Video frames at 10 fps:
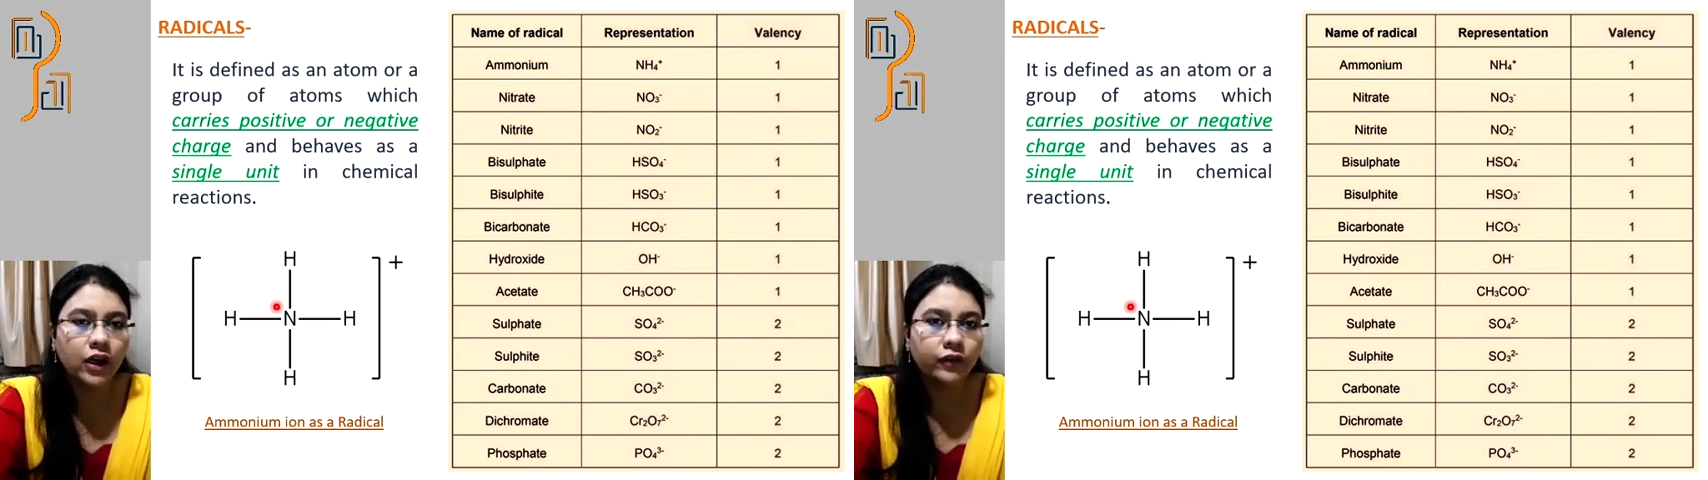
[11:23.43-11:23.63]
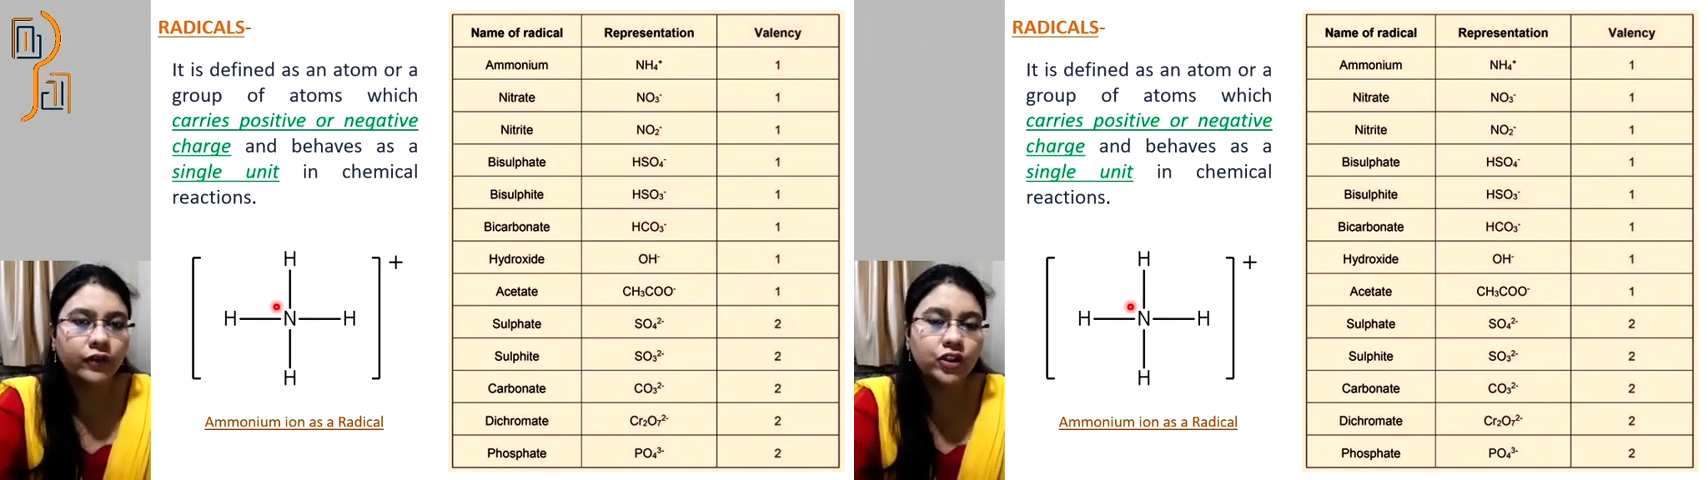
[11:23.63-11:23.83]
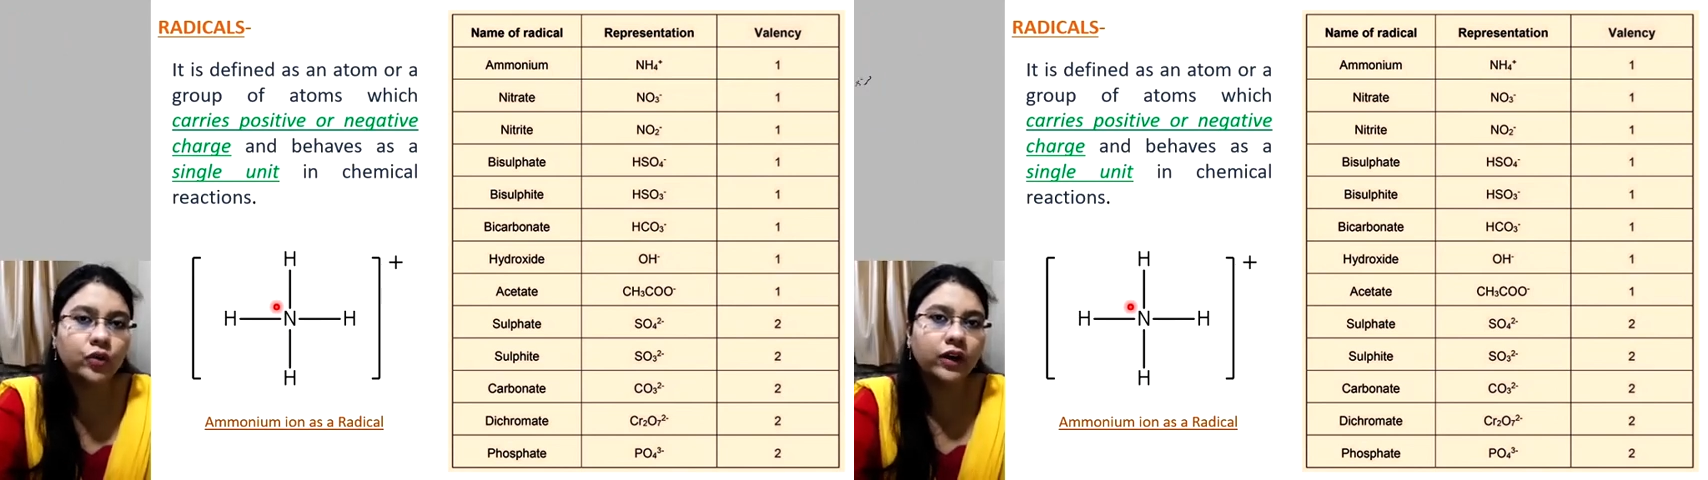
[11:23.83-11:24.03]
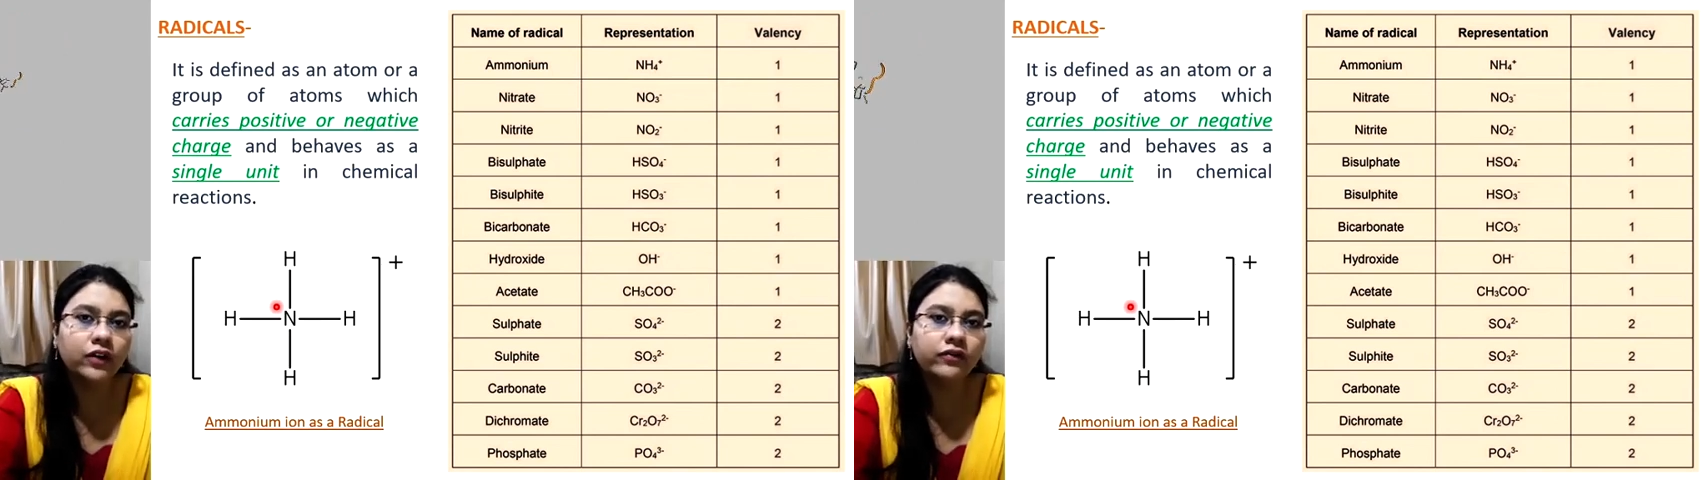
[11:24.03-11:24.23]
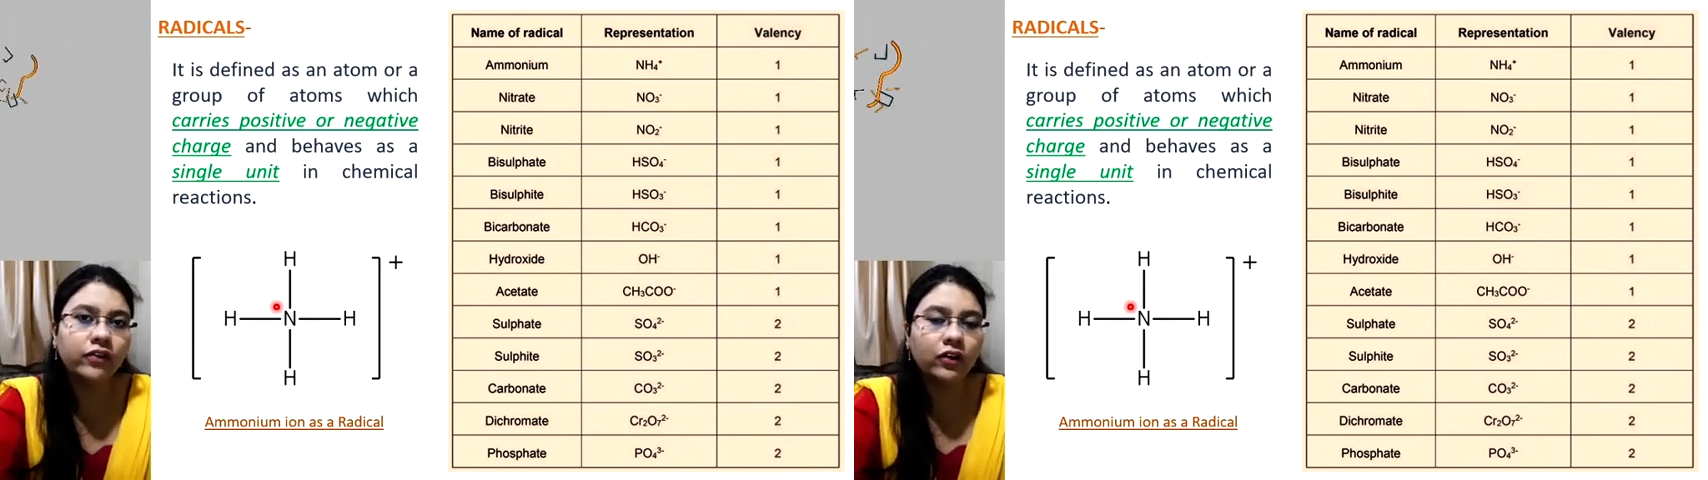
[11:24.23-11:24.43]
which you can
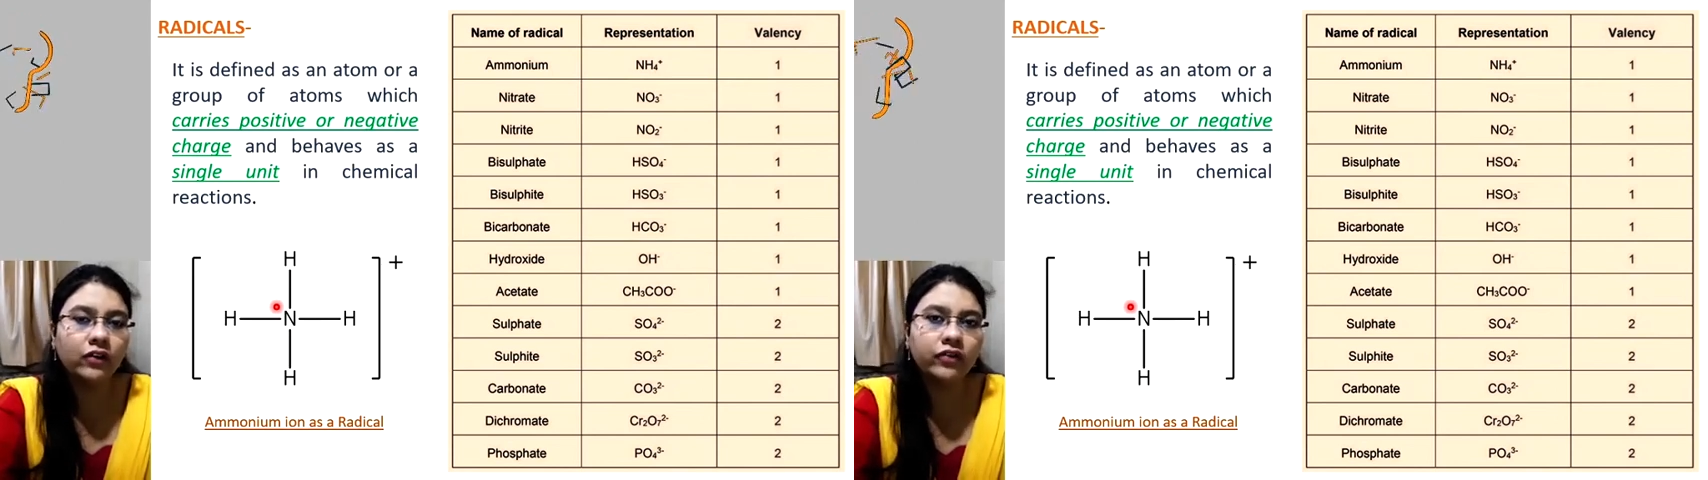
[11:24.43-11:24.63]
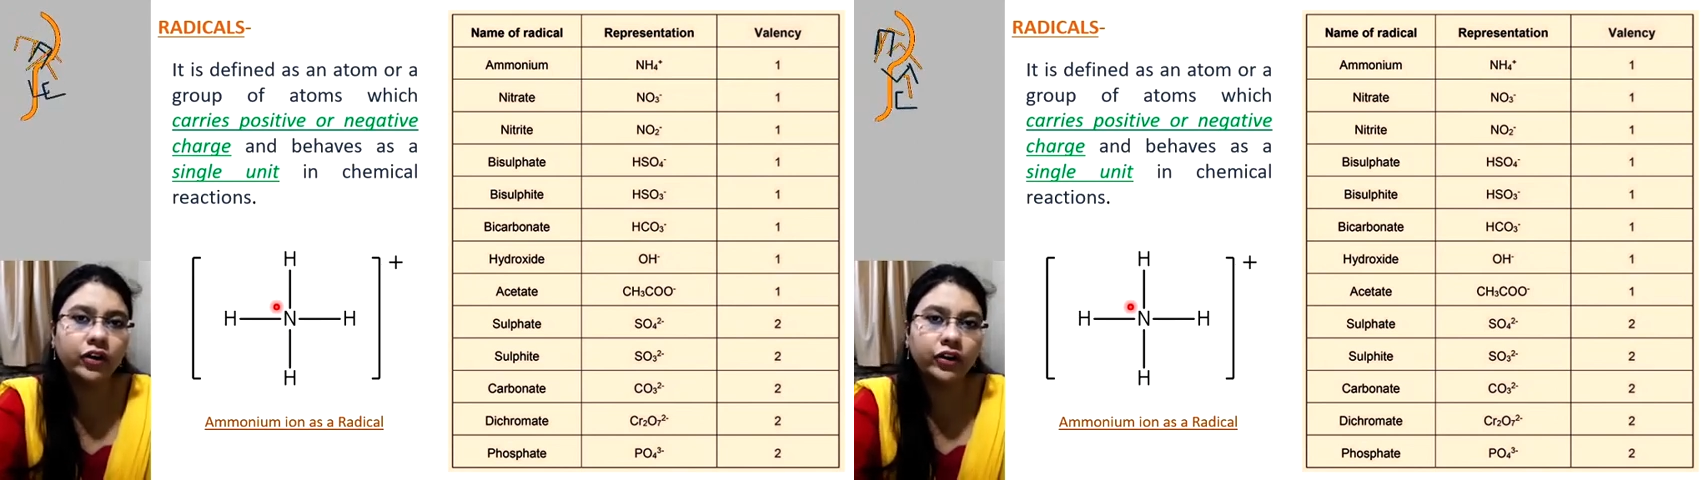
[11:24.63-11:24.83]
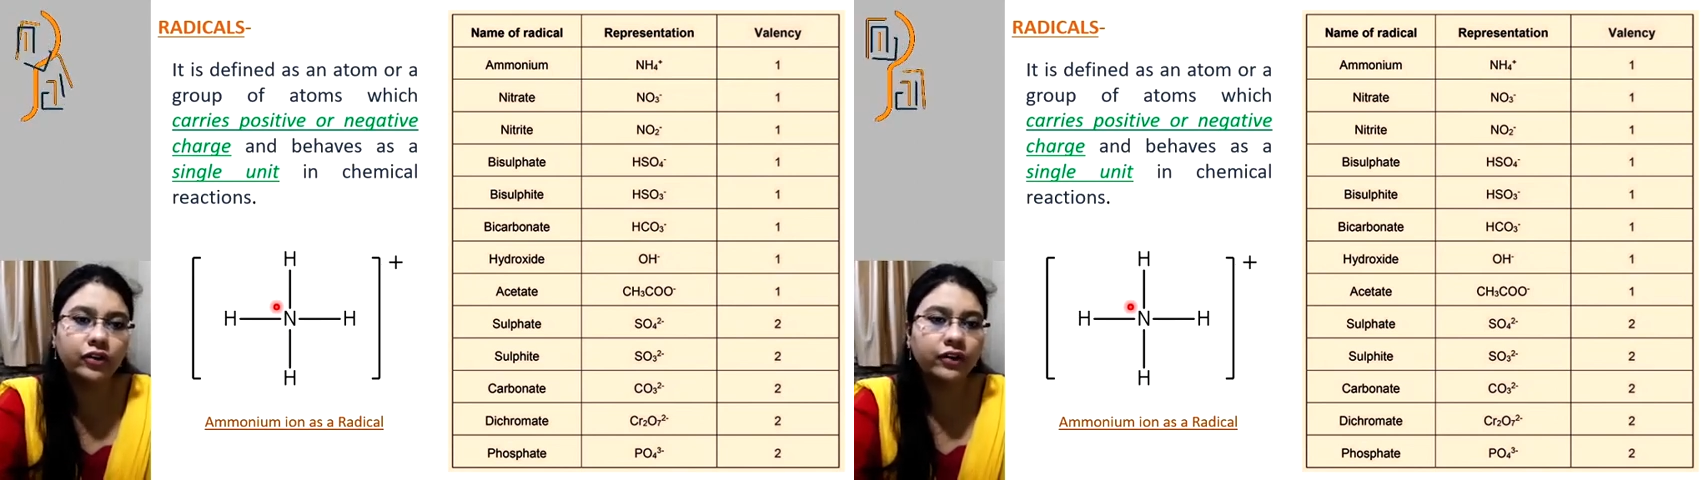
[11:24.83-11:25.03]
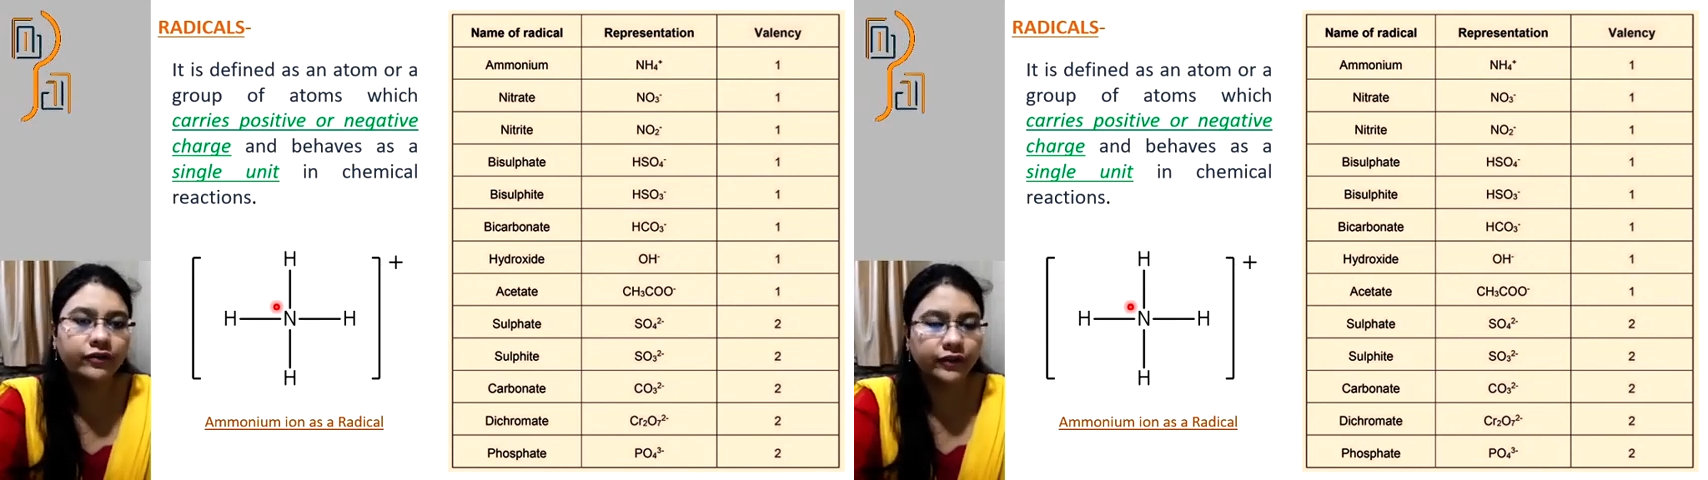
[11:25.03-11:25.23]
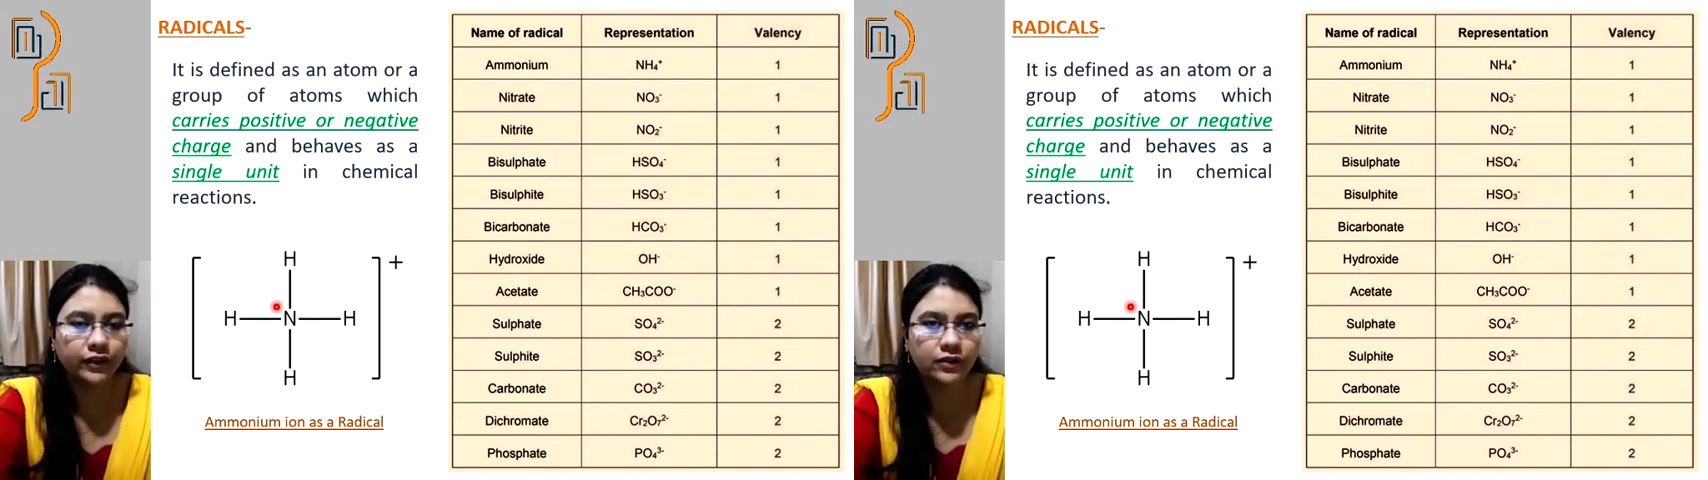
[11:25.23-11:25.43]
follow for your
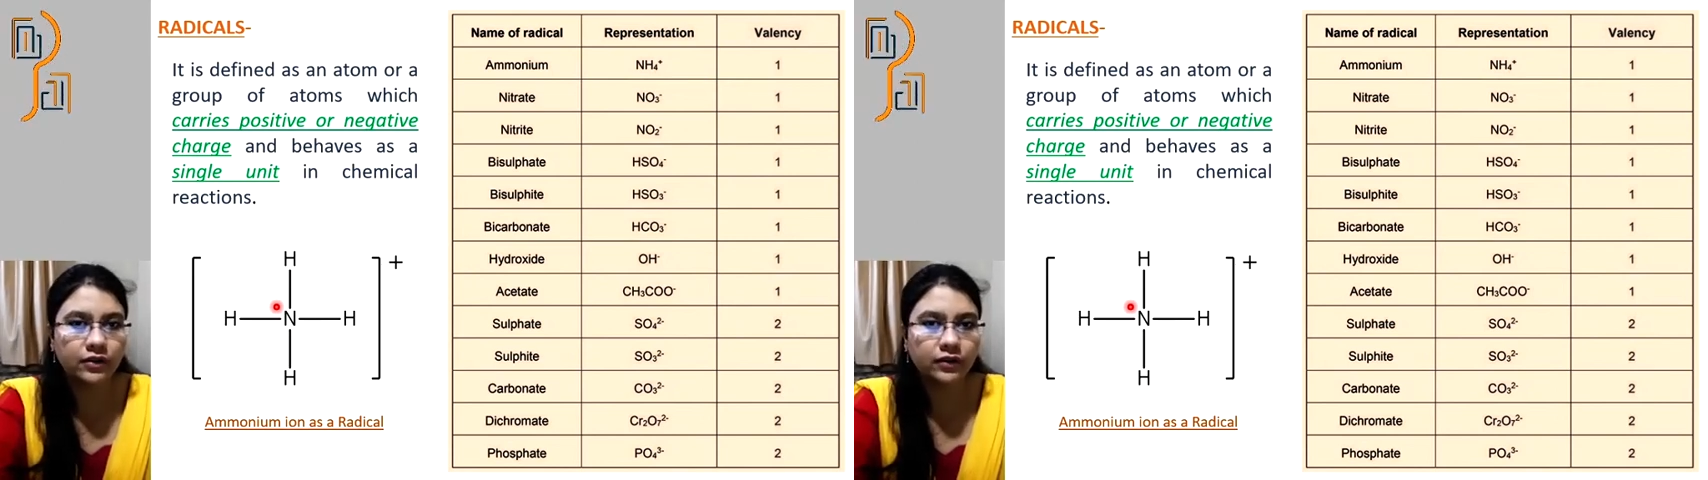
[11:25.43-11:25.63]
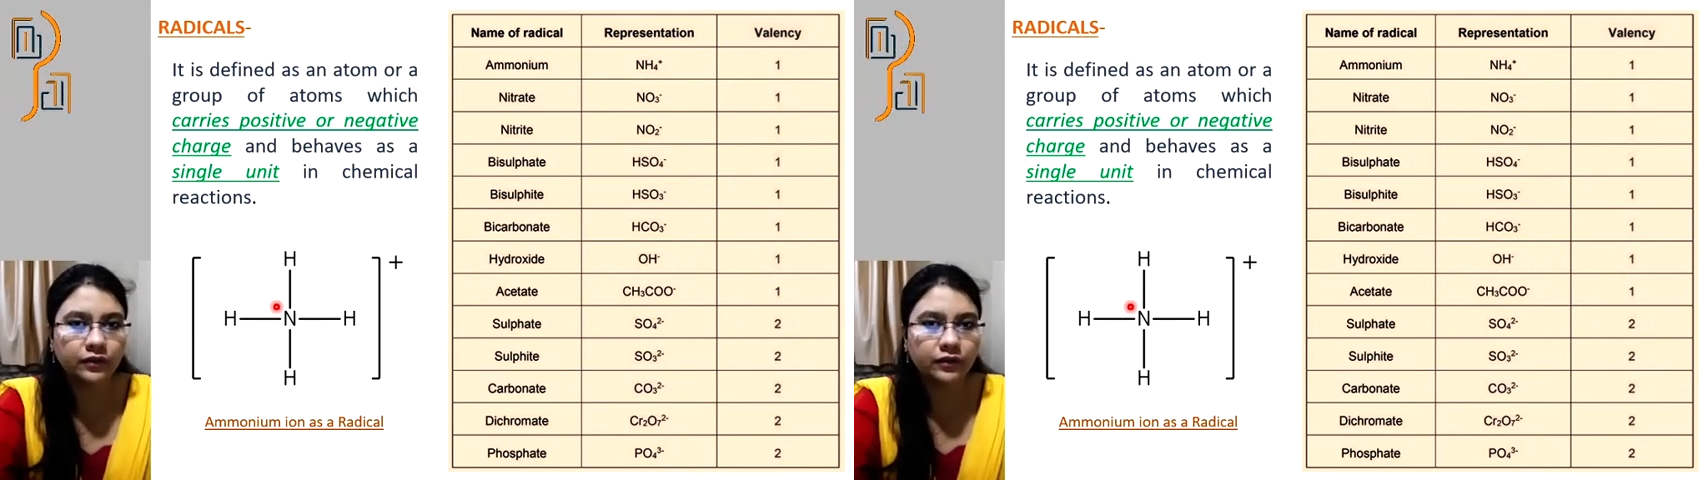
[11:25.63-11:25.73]
reference.